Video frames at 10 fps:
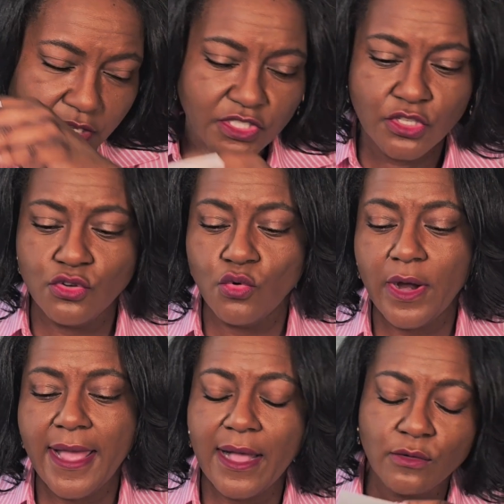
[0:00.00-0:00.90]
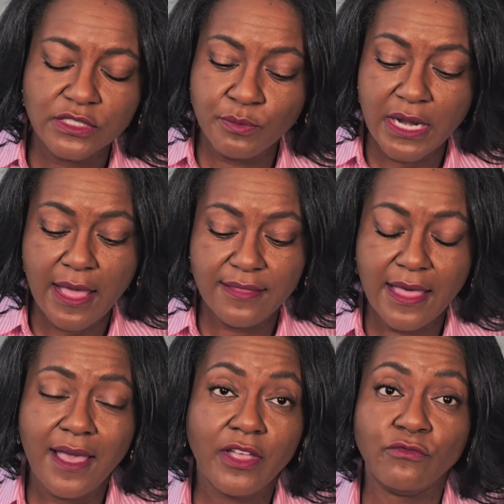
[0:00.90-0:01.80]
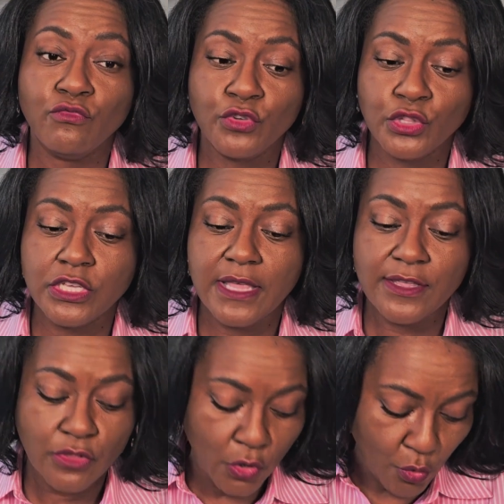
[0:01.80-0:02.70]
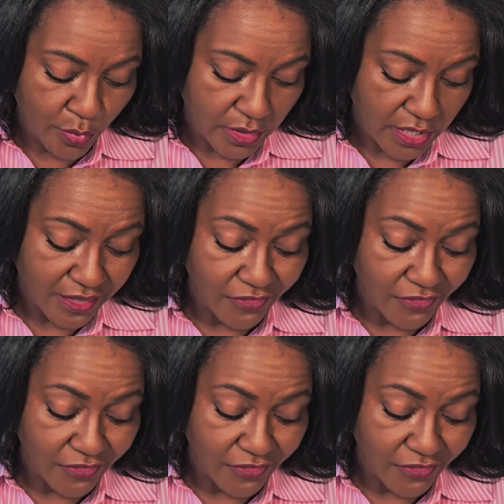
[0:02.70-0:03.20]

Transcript: it's a newer house, but I really like the opening.